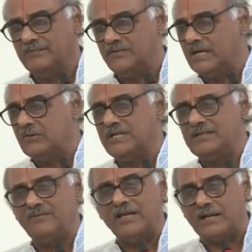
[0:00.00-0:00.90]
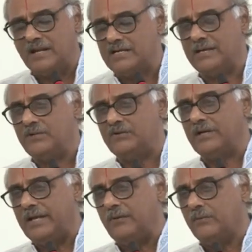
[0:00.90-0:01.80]
Without that, we are not able to
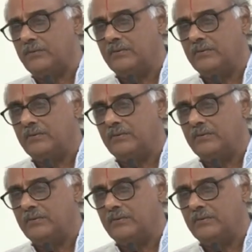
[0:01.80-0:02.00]
live.